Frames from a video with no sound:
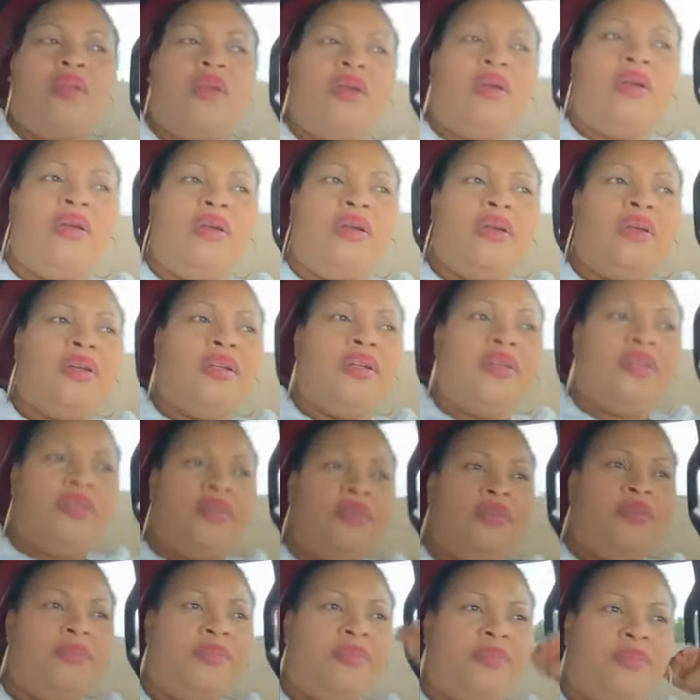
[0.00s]
Some of them,
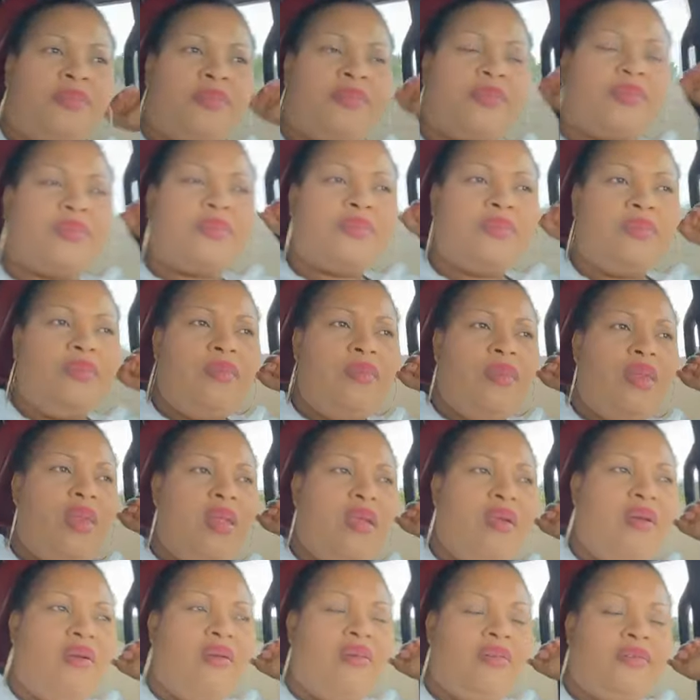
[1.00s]
they
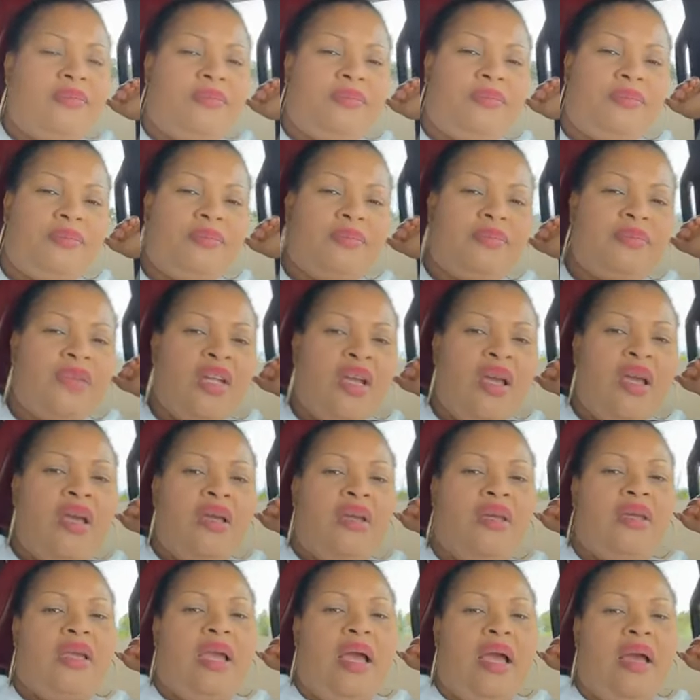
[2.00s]
deep fry it.